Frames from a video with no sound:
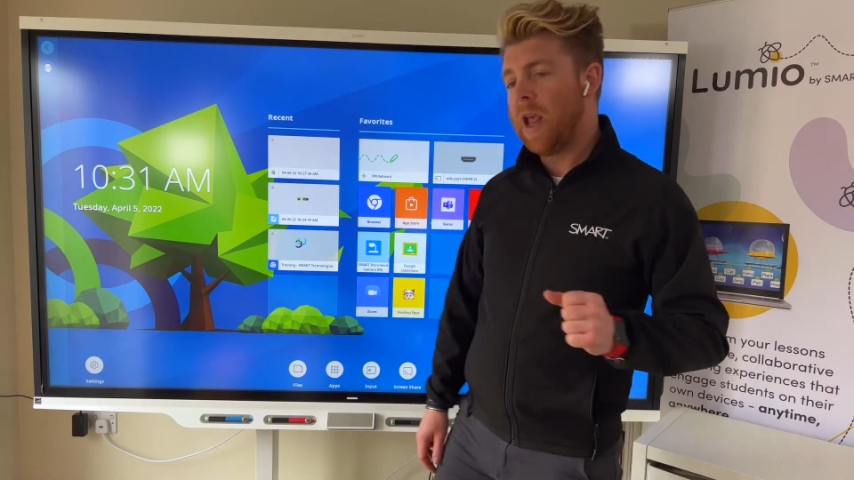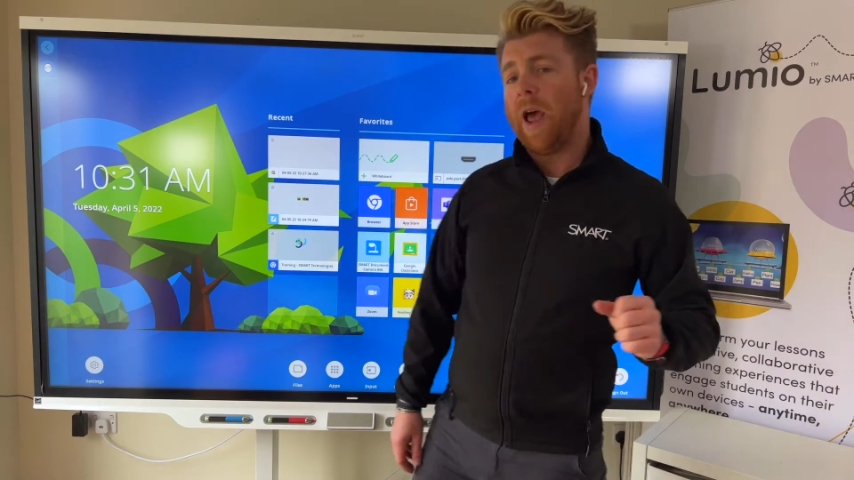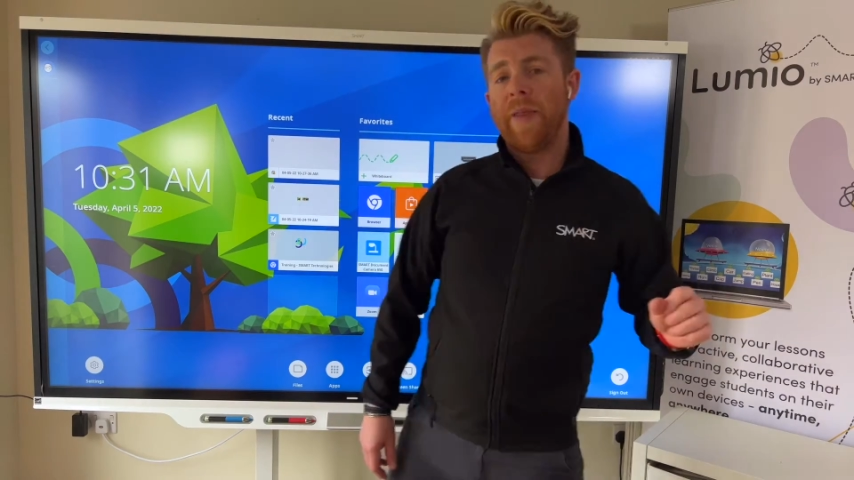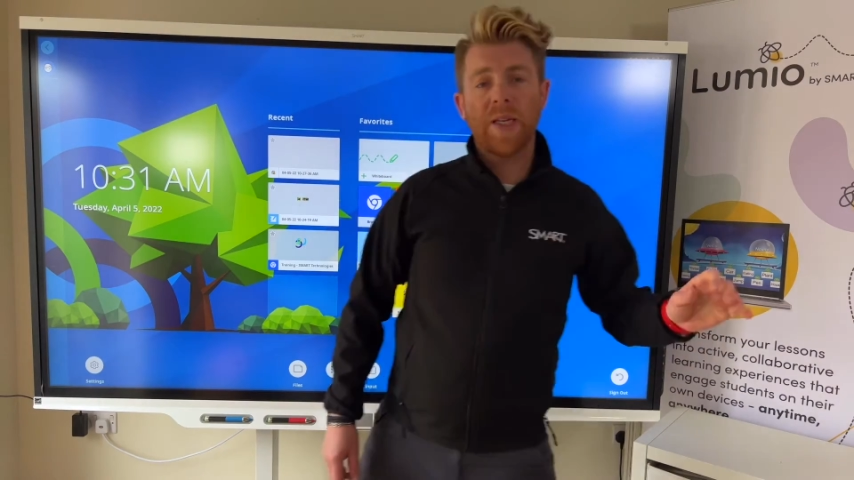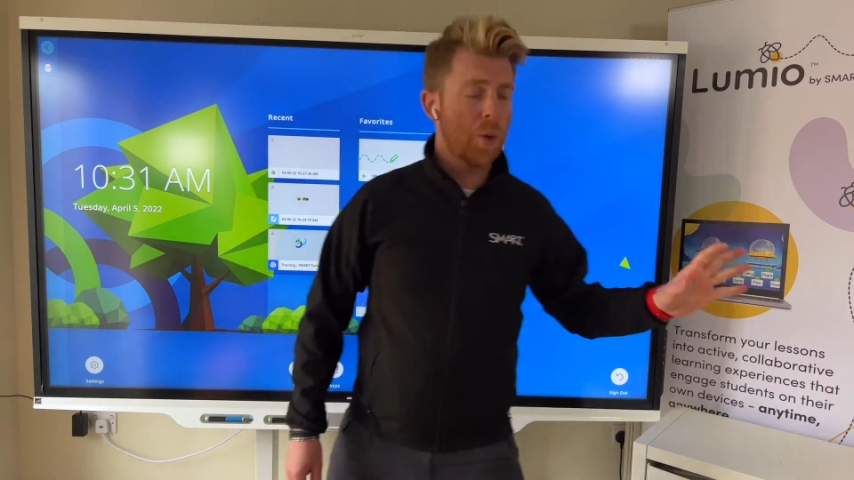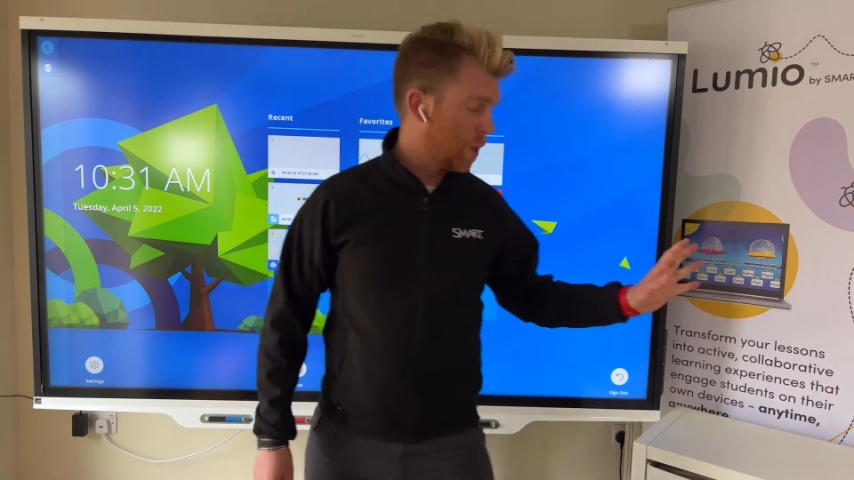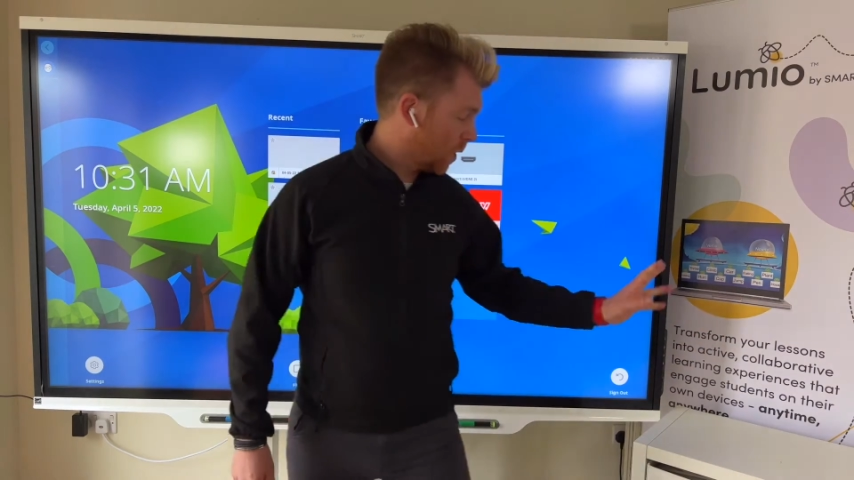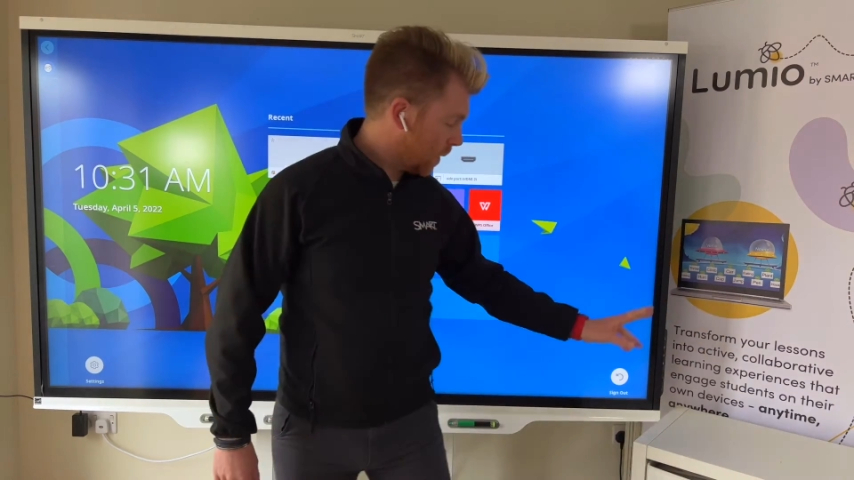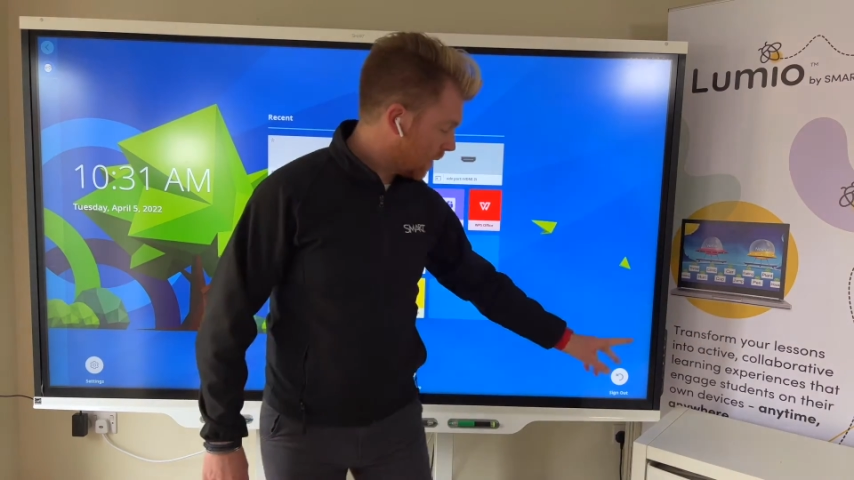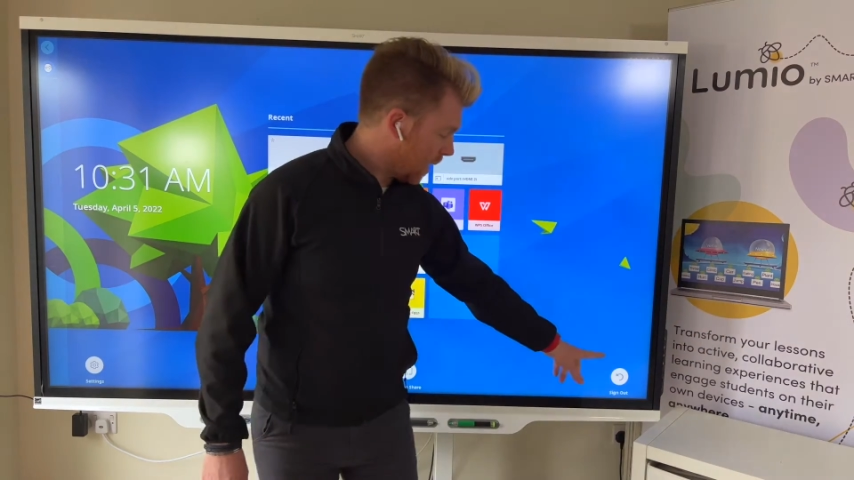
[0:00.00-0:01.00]
There's
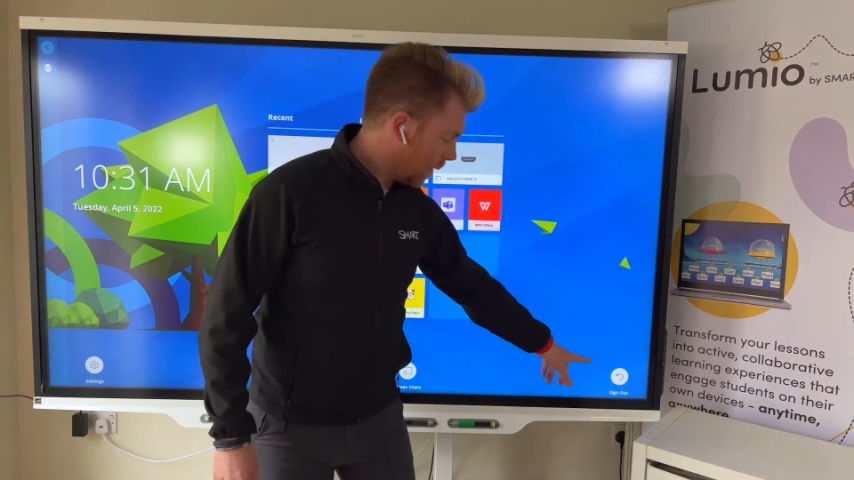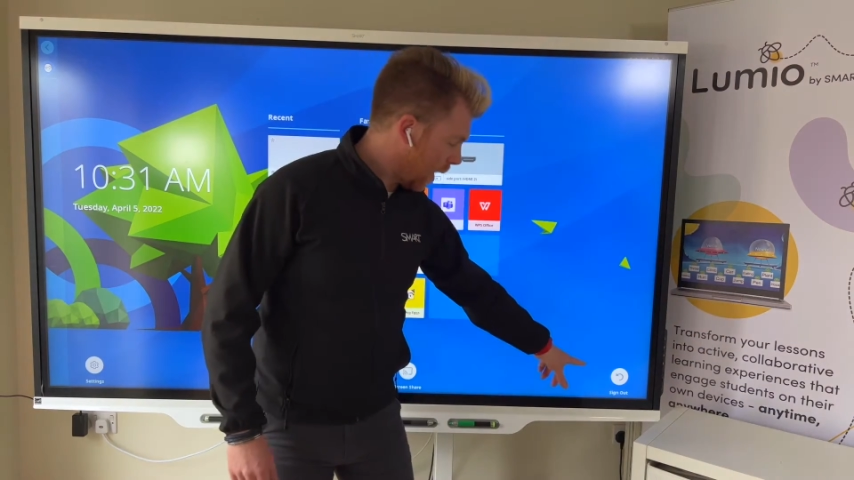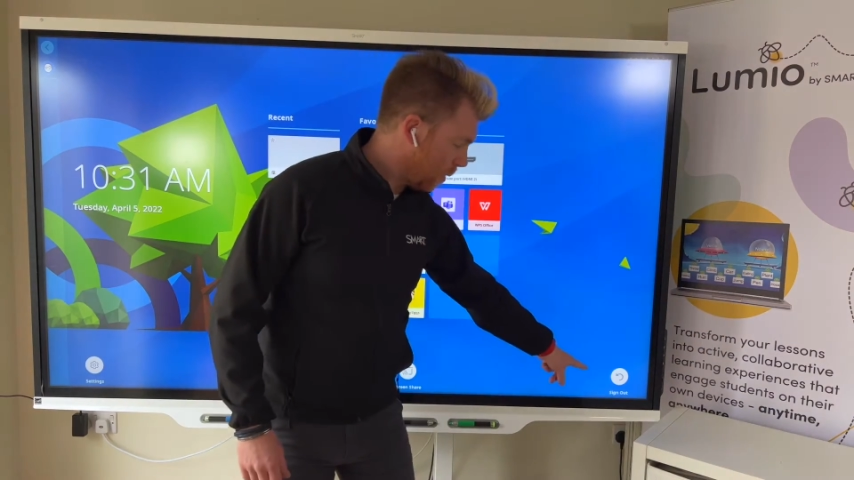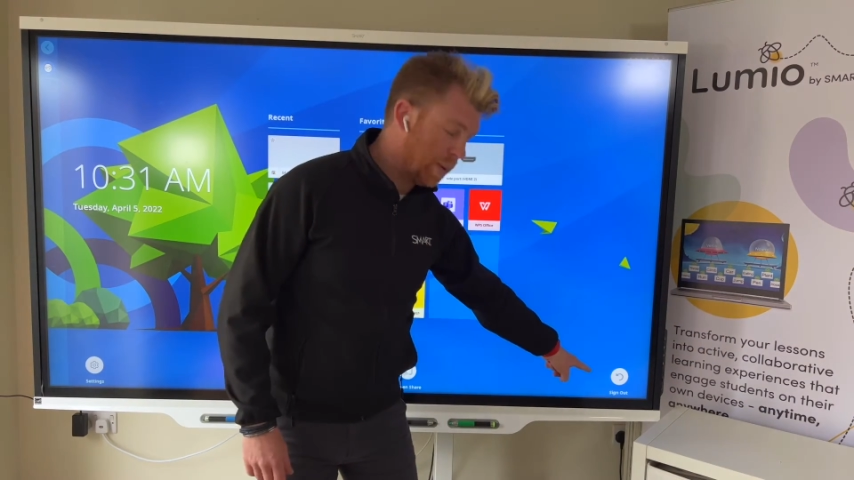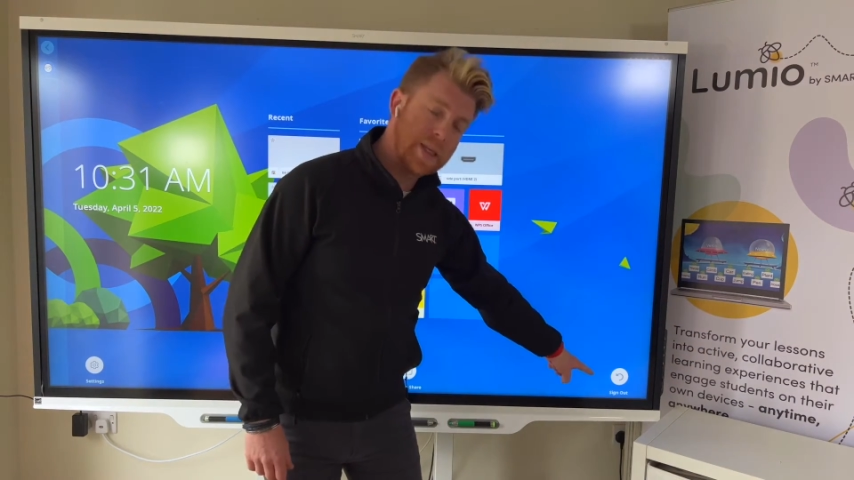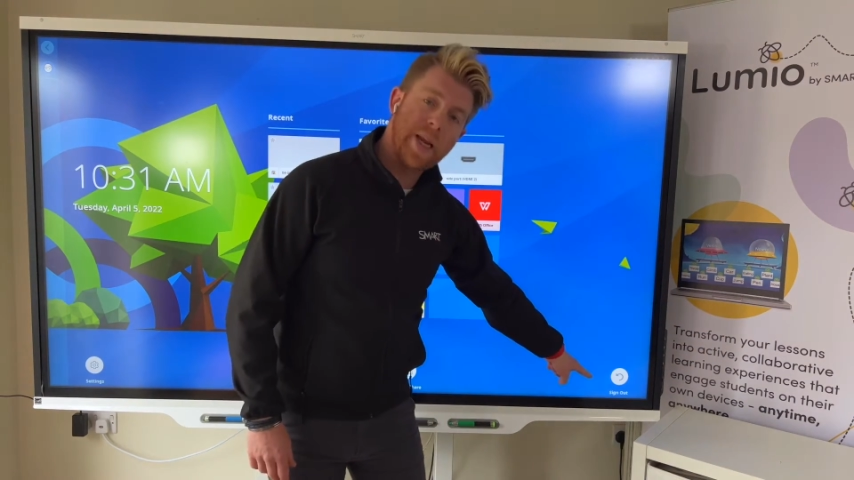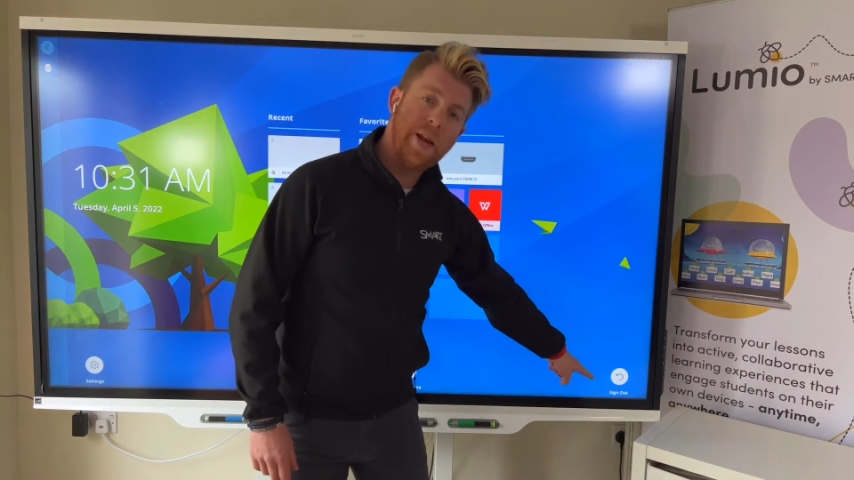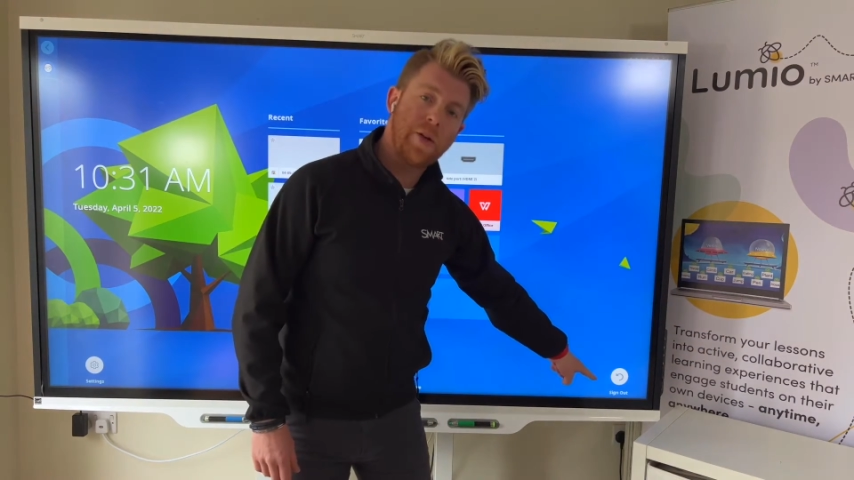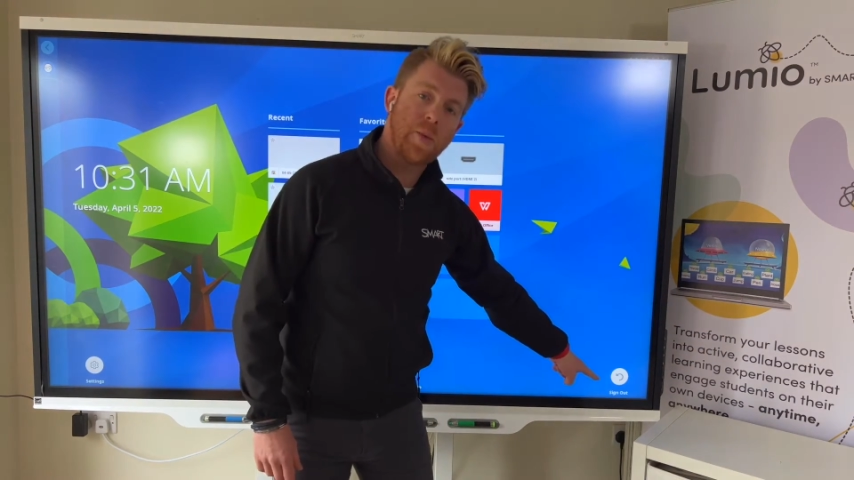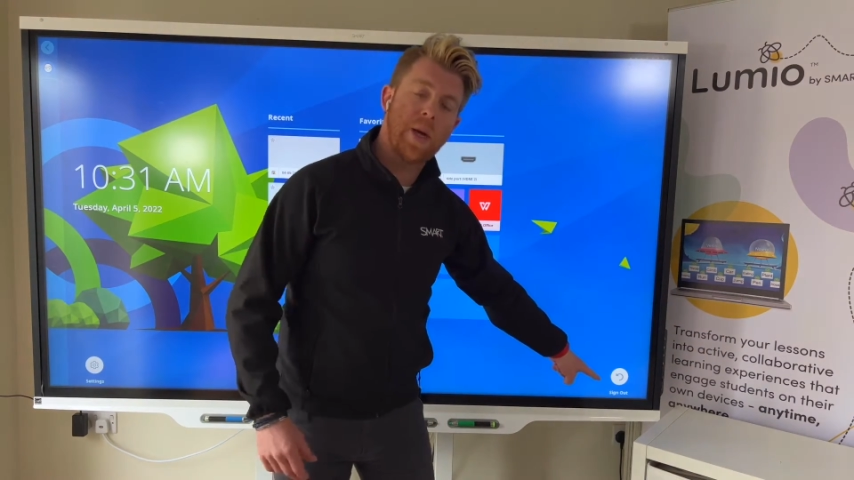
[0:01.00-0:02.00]
also a sign out button here
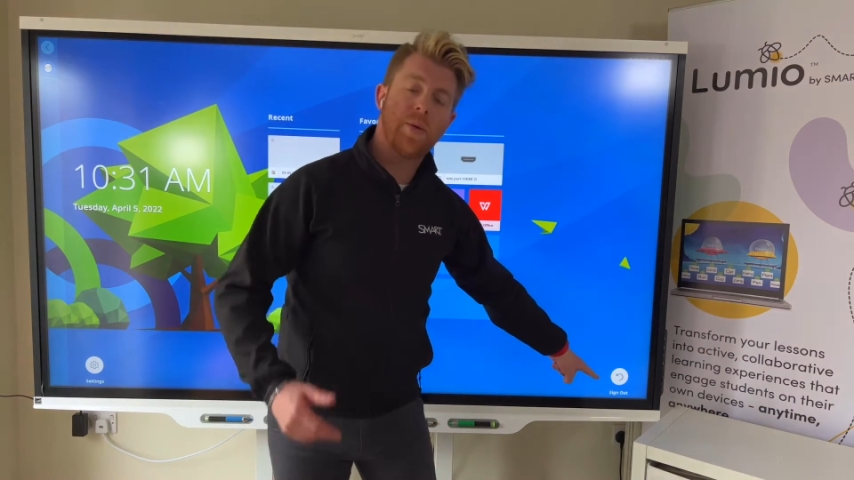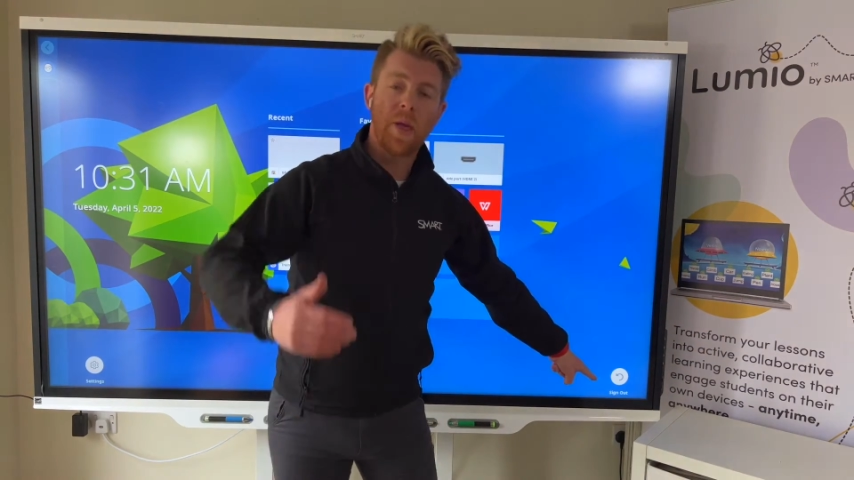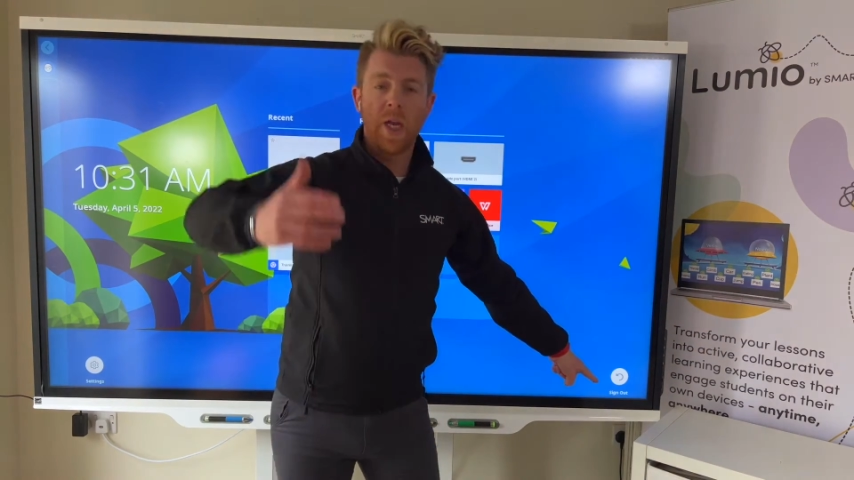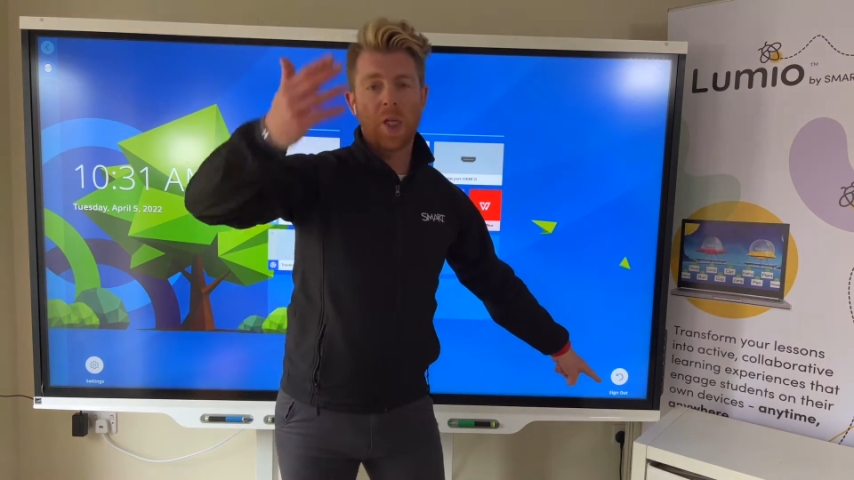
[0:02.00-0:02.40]
as well